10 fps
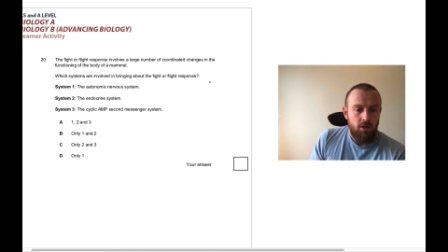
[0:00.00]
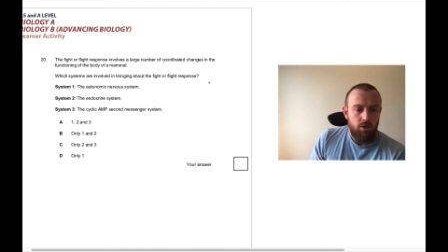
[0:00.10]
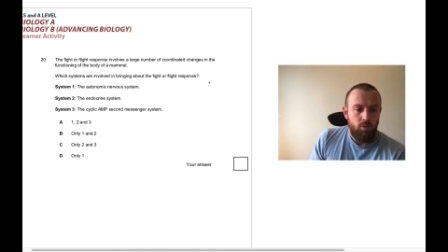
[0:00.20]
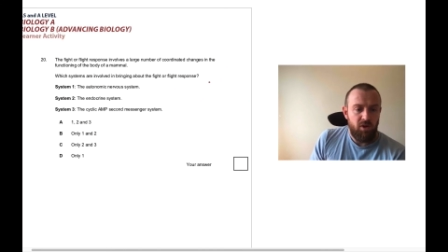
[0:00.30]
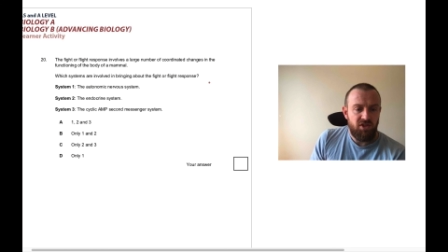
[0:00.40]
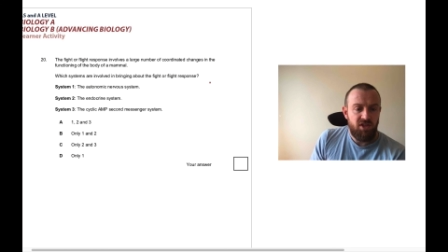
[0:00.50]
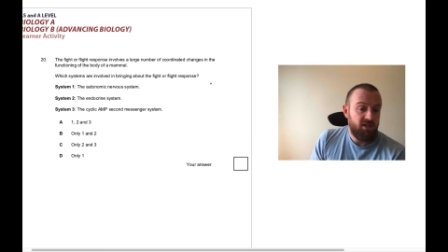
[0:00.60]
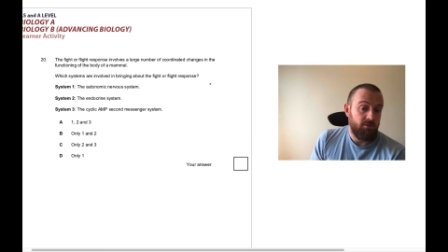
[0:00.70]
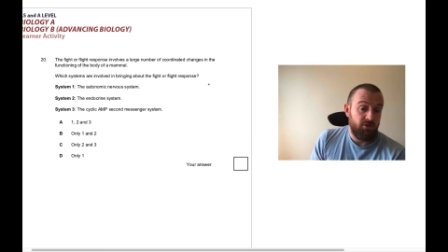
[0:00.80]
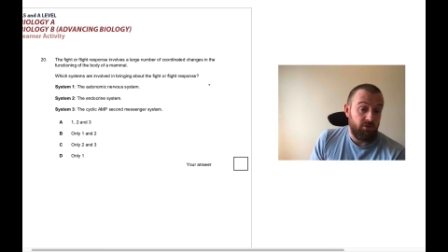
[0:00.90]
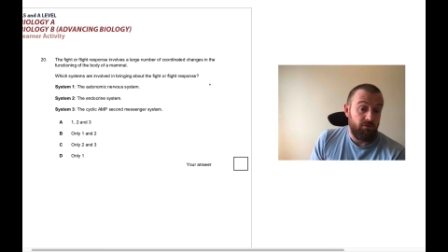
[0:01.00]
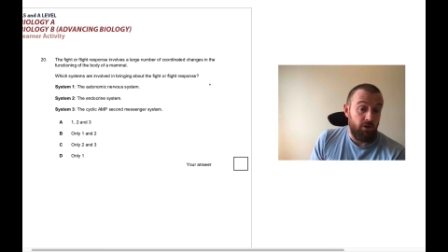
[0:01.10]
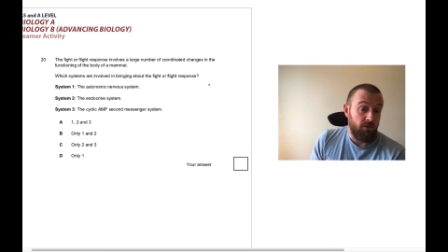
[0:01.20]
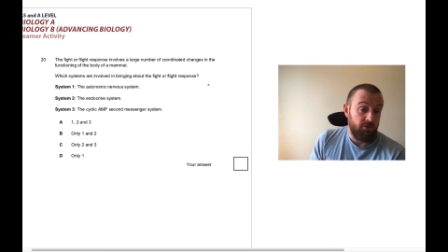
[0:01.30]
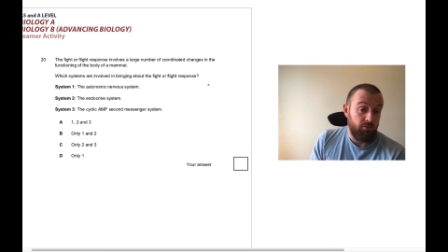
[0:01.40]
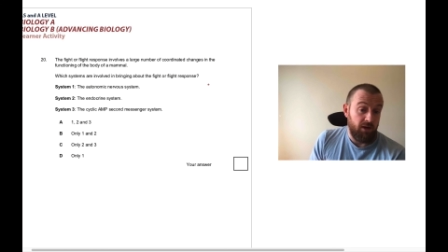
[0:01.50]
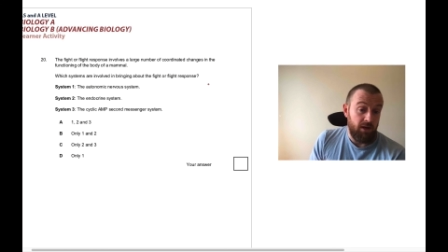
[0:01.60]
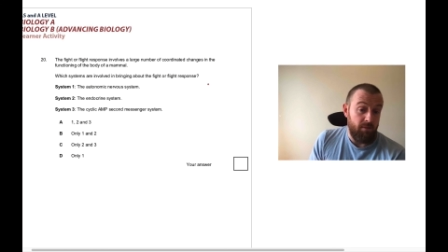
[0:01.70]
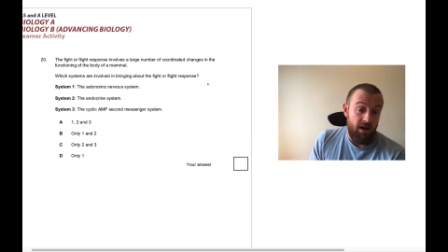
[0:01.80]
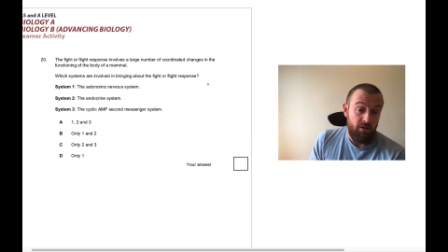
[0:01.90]
Which systems are involved in bringing
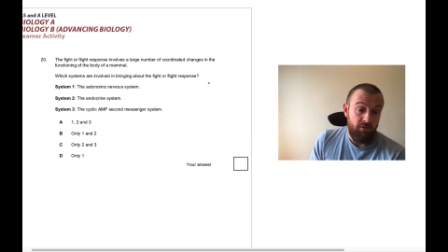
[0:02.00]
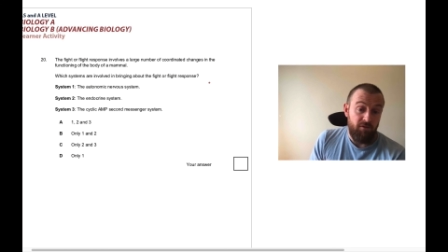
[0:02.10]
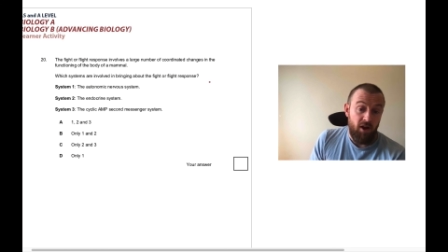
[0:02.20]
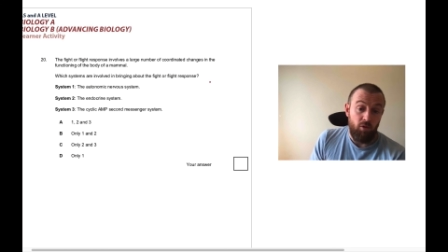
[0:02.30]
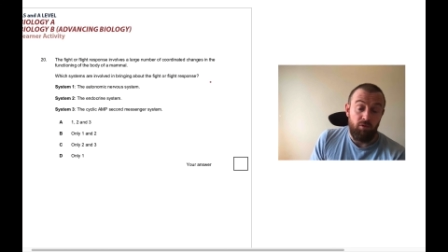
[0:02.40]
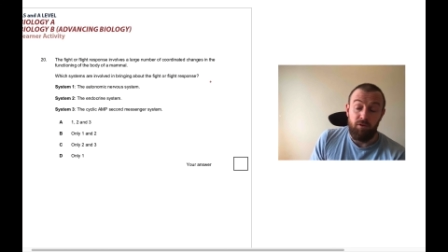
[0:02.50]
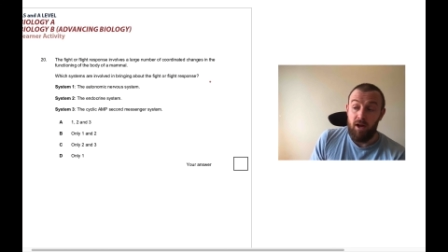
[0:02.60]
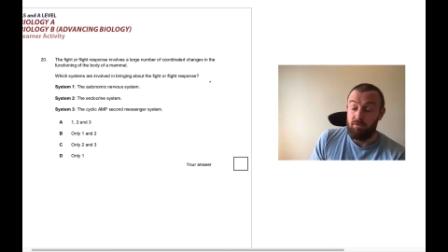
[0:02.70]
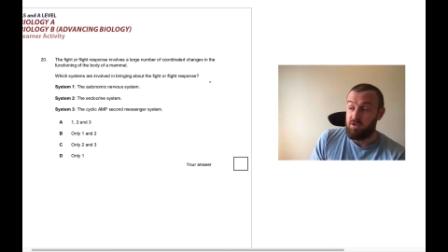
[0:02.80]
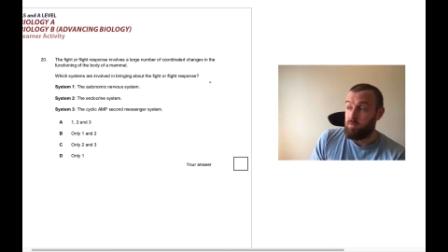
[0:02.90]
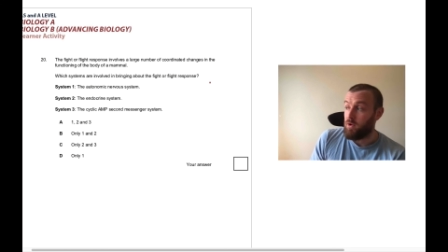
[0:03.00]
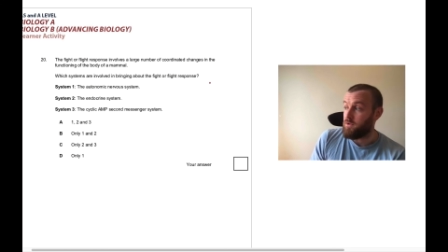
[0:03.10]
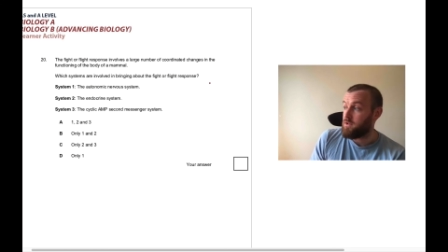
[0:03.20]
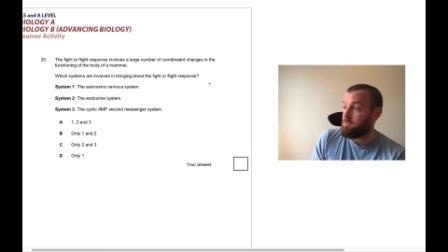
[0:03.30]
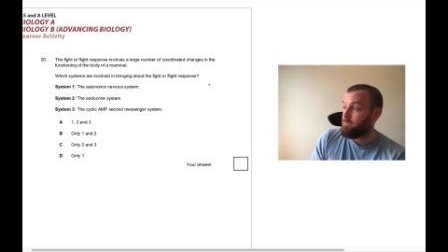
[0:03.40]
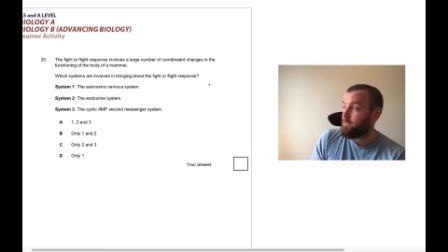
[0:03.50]
about the fight or flight response?